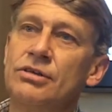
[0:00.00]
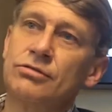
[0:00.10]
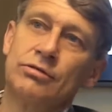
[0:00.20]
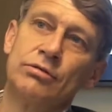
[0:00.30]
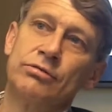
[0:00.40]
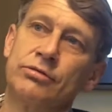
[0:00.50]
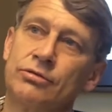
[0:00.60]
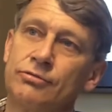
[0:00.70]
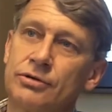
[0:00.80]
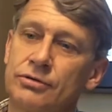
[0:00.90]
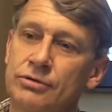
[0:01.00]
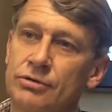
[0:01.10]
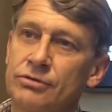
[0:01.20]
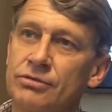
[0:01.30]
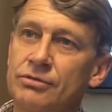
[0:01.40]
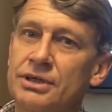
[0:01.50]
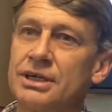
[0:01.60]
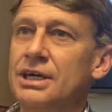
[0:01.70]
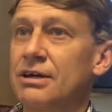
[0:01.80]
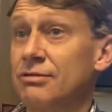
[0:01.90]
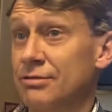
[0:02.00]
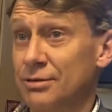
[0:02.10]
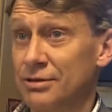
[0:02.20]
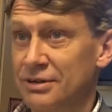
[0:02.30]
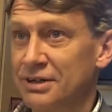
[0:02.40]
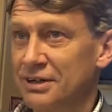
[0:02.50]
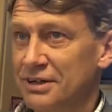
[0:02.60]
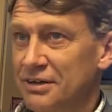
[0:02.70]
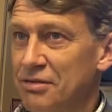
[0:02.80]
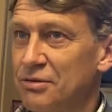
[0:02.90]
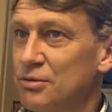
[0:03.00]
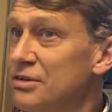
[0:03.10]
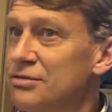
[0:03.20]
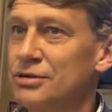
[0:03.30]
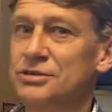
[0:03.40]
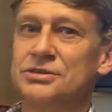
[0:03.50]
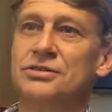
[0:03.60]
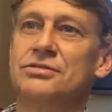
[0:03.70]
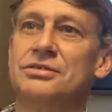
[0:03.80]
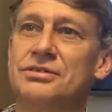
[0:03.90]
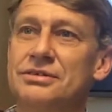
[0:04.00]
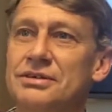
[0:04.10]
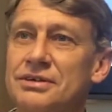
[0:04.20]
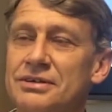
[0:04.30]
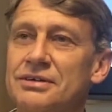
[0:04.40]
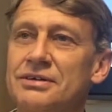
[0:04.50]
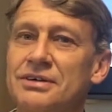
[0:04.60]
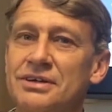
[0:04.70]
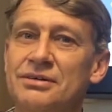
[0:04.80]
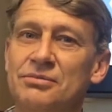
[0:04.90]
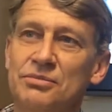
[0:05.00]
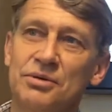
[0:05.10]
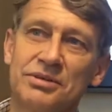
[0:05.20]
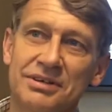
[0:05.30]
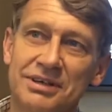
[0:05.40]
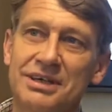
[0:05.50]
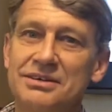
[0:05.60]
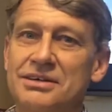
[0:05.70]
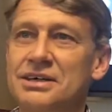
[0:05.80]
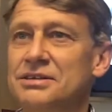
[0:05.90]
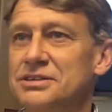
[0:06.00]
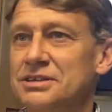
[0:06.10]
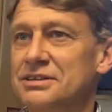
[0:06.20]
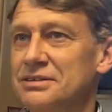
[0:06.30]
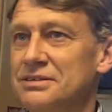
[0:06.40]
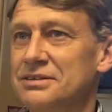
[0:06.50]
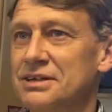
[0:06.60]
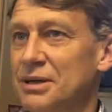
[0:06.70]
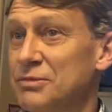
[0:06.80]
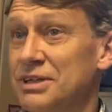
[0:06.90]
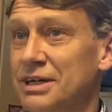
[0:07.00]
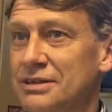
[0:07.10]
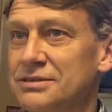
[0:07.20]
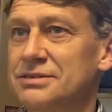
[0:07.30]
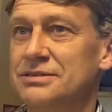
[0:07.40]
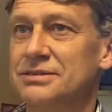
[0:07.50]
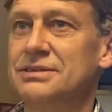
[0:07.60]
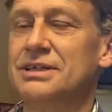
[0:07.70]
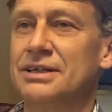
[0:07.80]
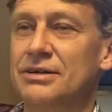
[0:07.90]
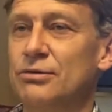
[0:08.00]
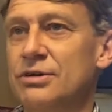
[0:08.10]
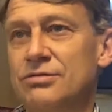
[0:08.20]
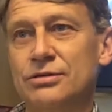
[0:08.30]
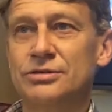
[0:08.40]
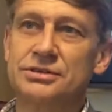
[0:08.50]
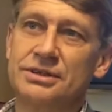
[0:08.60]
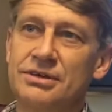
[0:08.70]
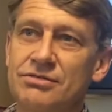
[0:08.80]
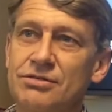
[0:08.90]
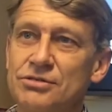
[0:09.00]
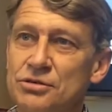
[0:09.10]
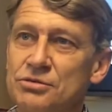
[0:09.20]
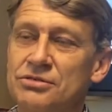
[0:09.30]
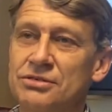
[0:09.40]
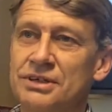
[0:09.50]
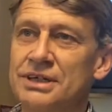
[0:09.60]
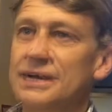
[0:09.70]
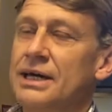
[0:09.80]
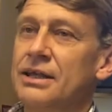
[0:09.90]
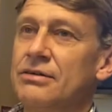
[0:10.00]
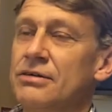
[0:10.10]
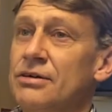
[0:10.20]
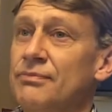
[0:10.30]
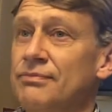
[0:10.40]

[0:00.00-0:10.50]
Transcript: It's also of course a kick for the researchers here, both at KTH and MDH and our research institutes. And